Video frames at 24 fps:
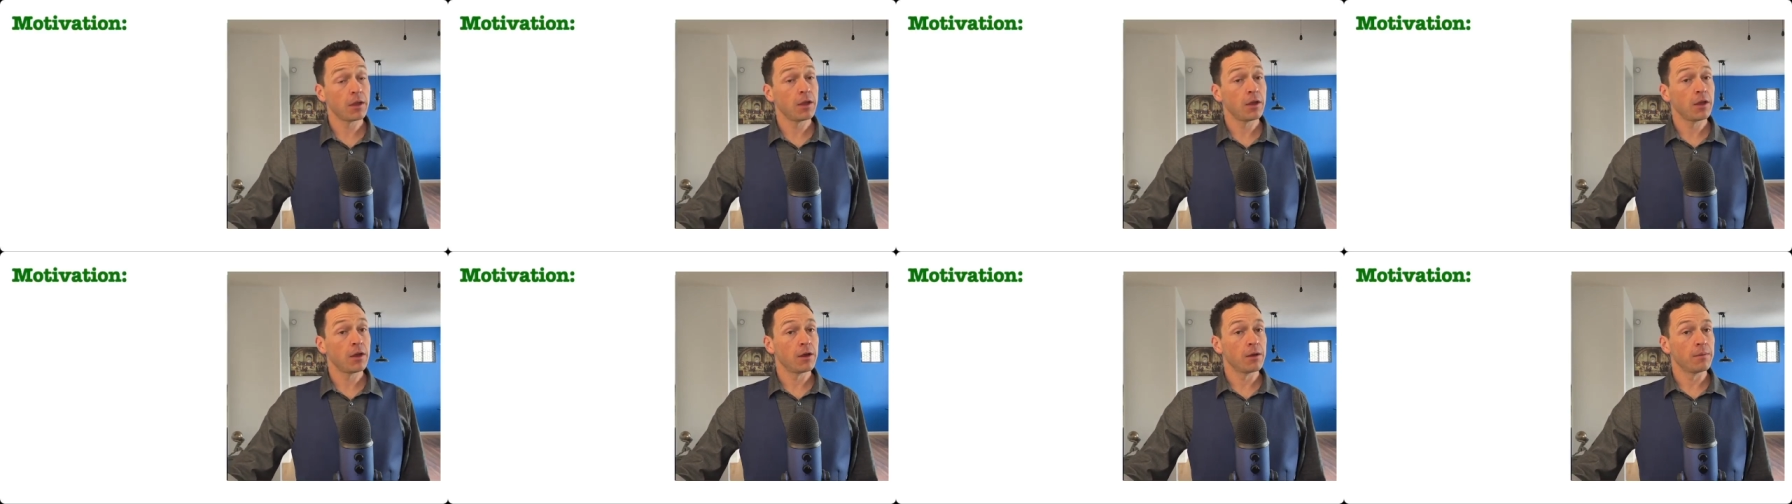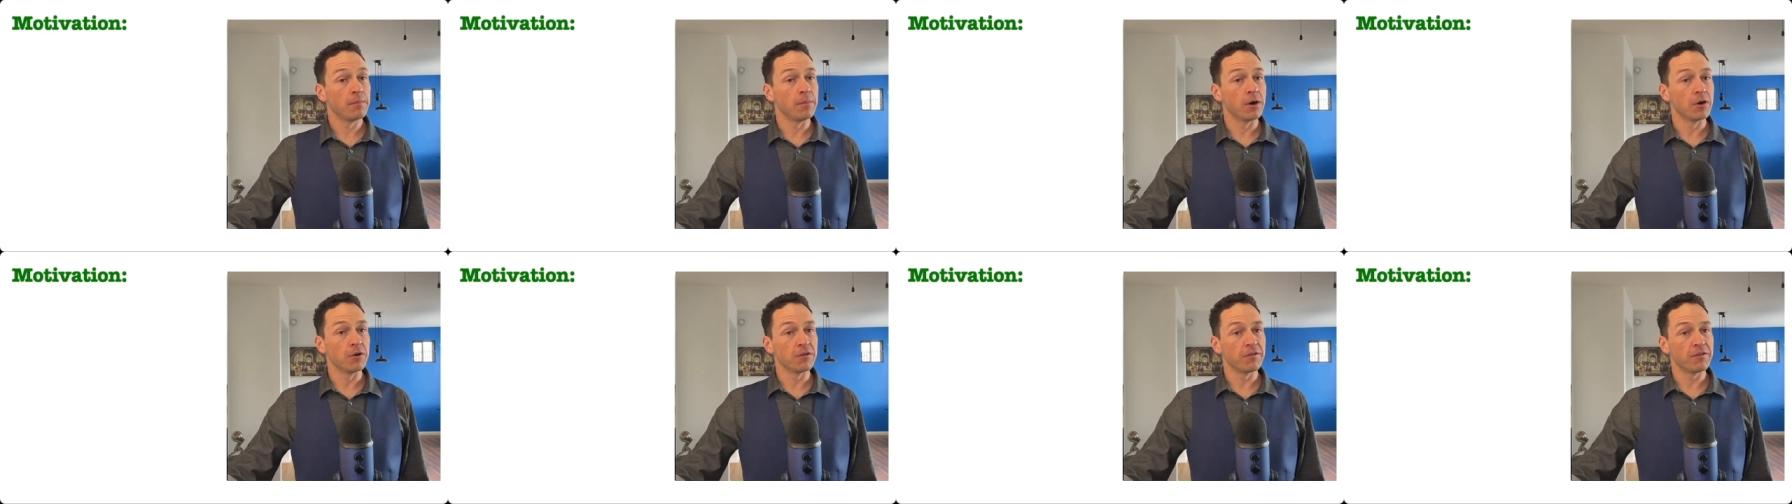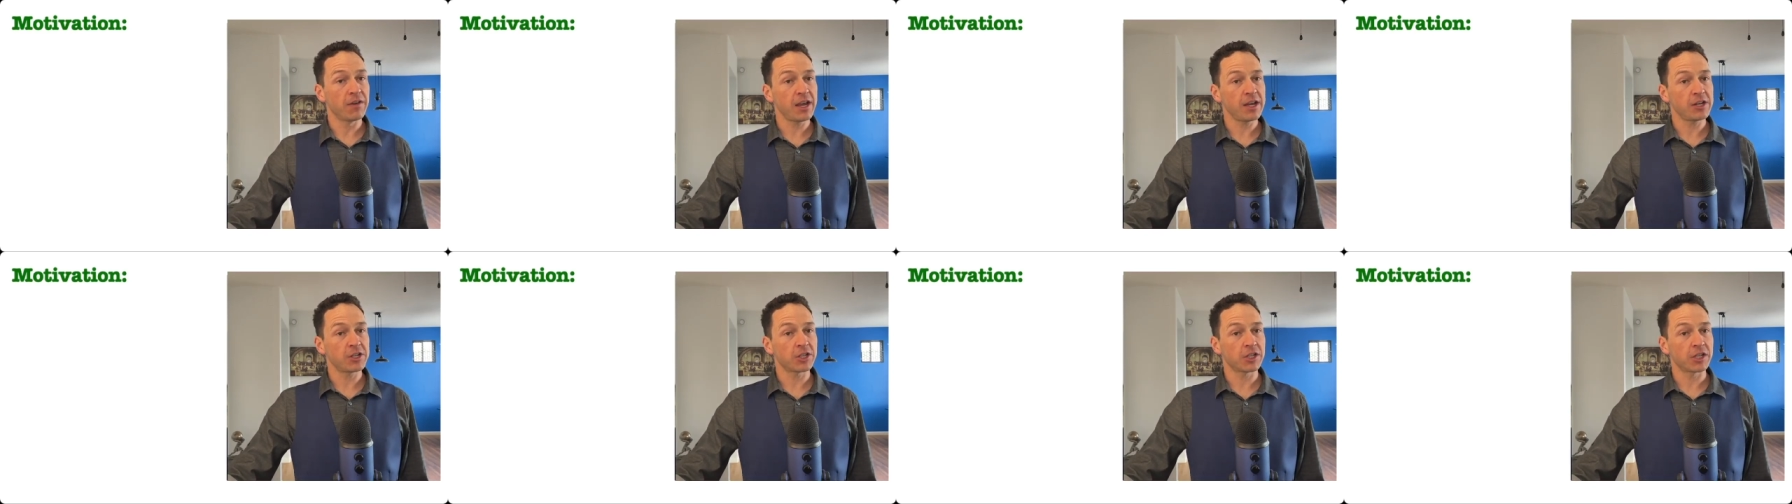
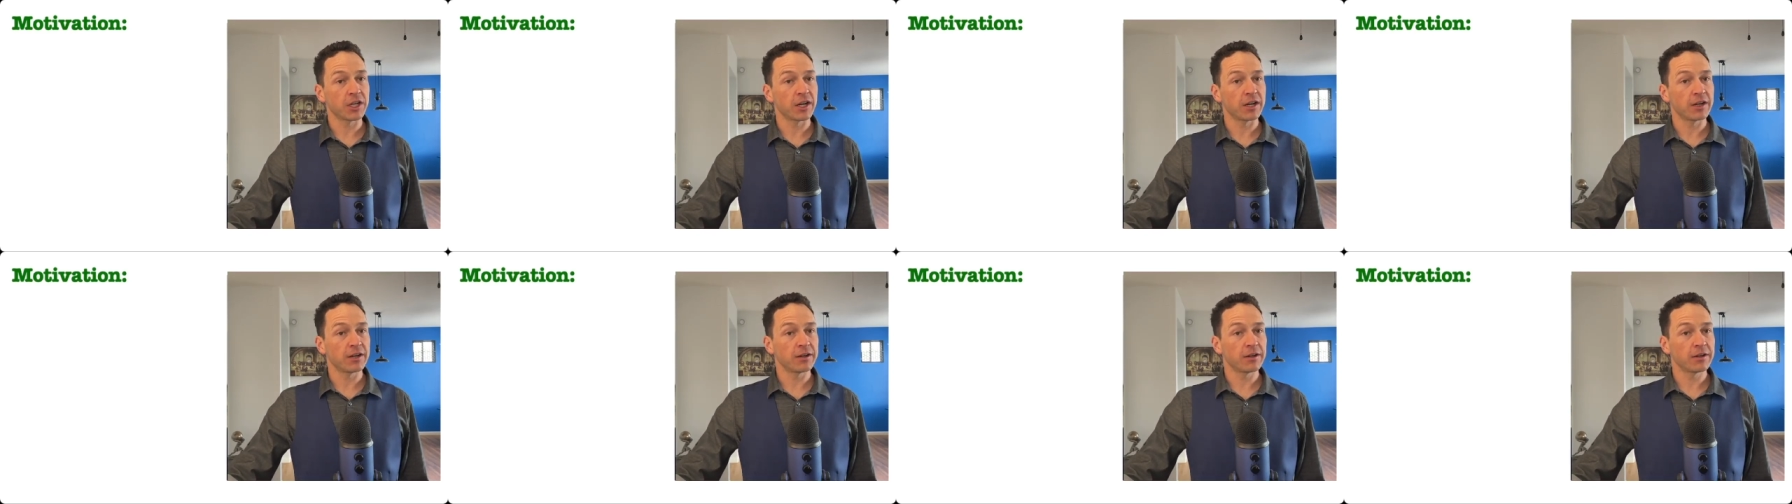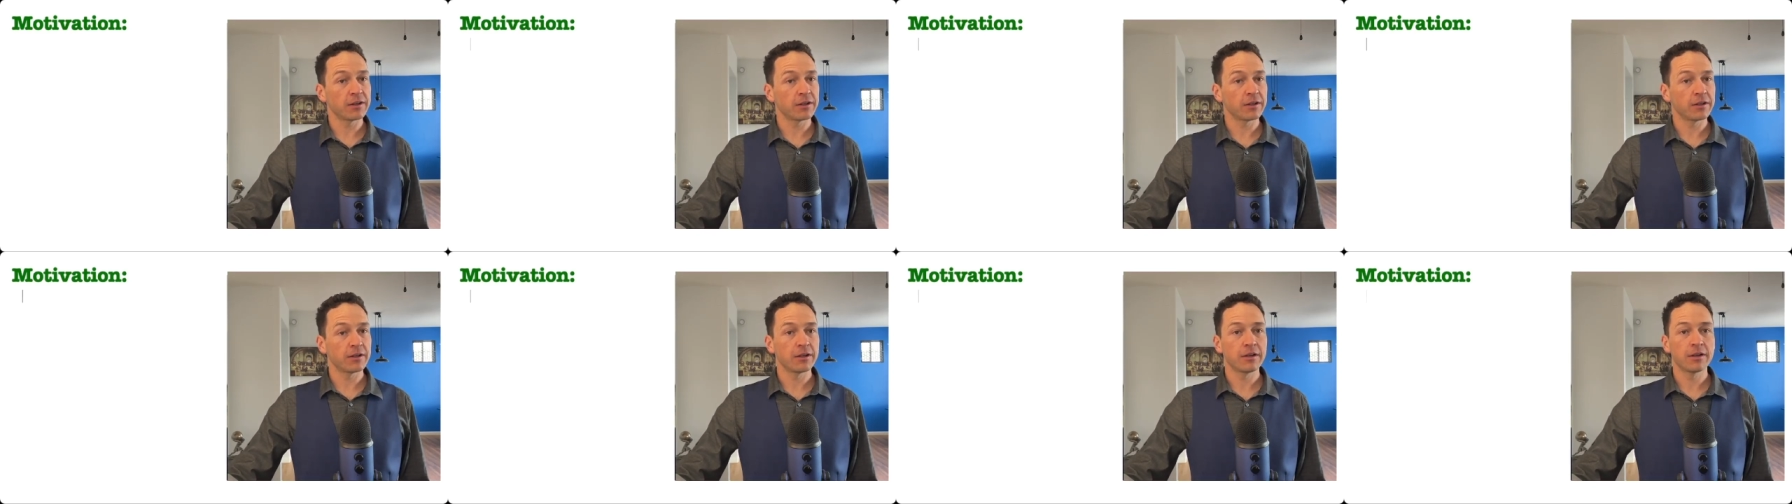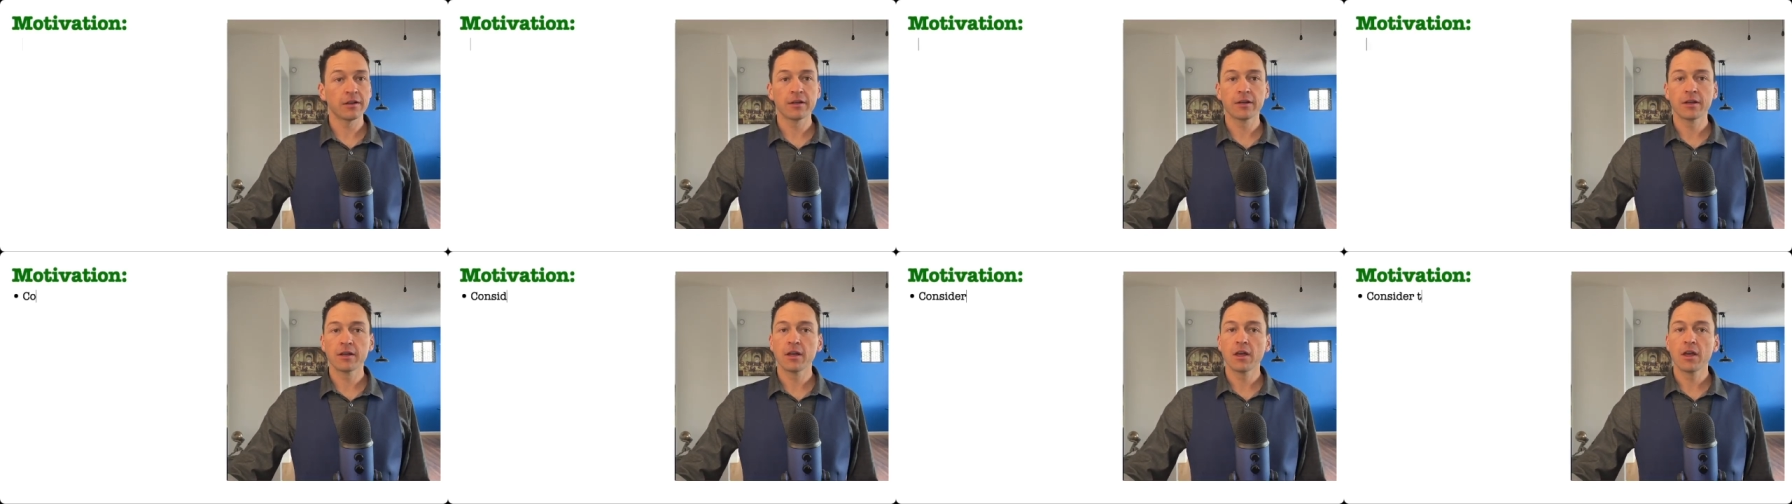Motivation.
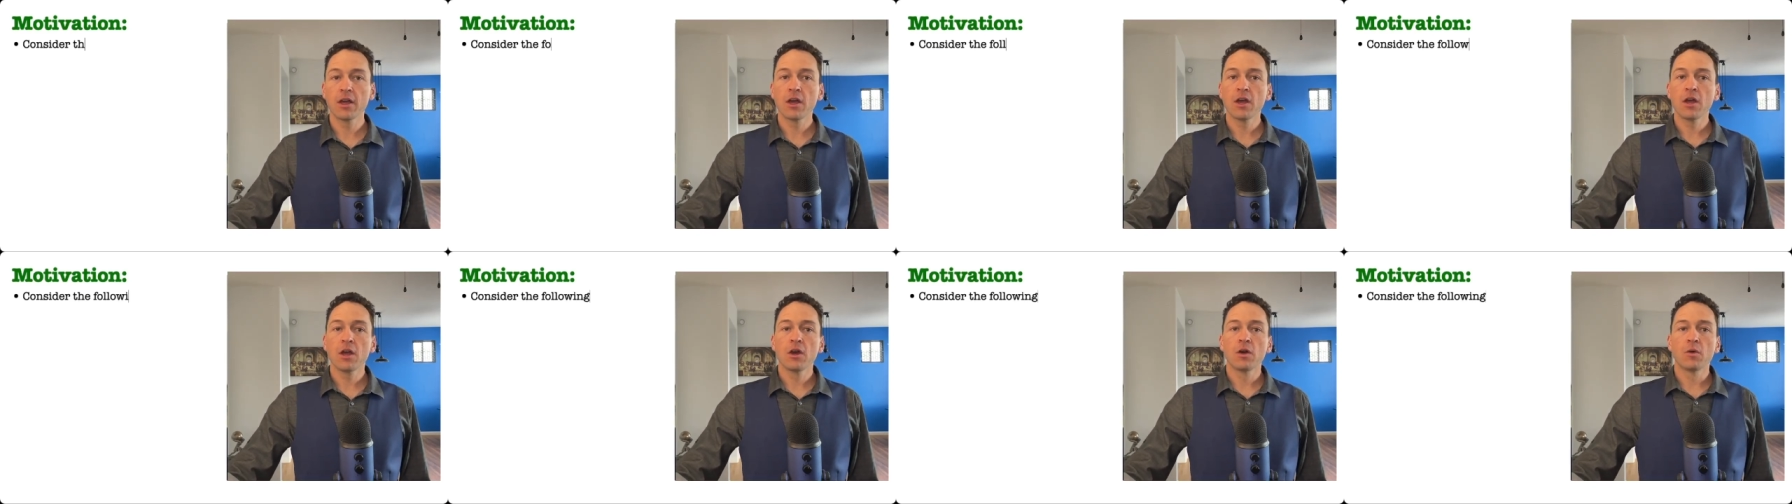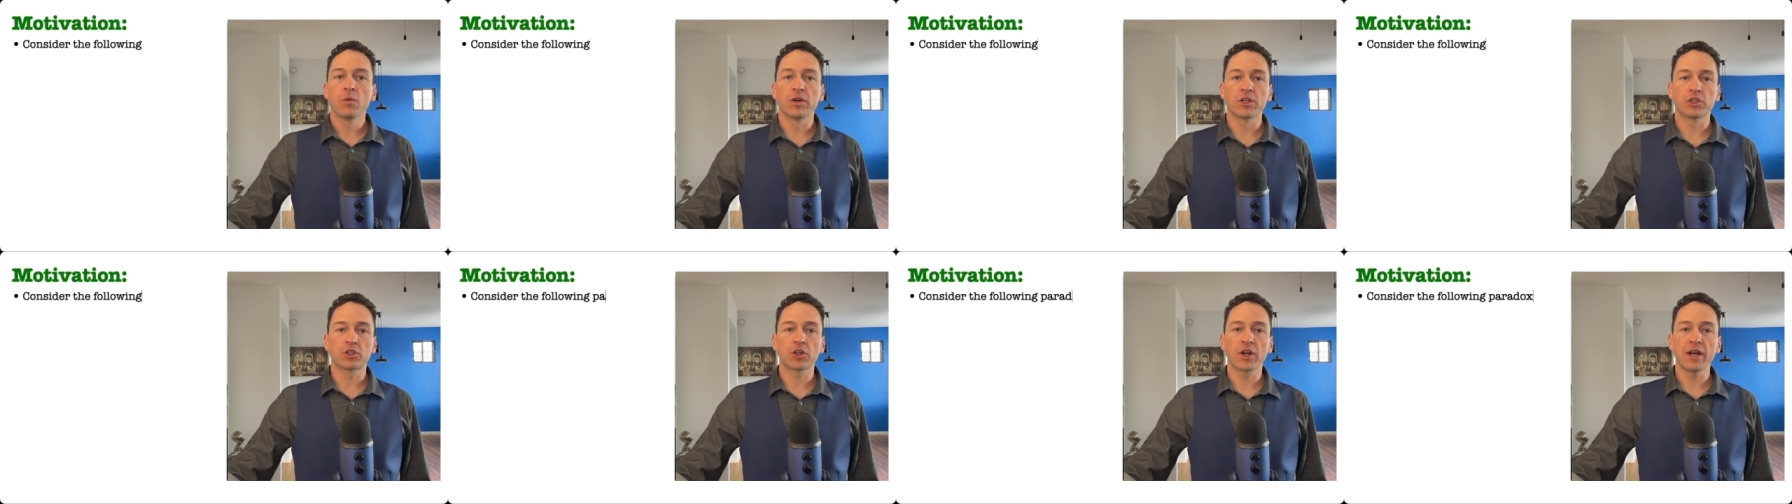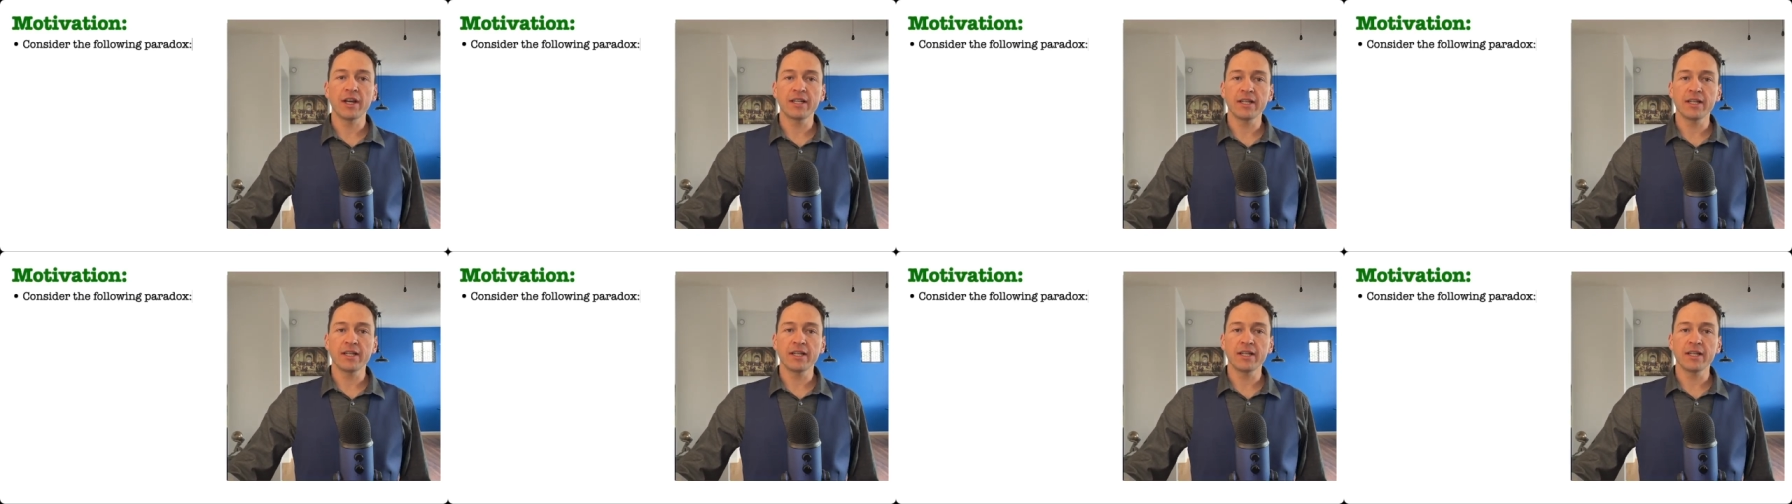When trying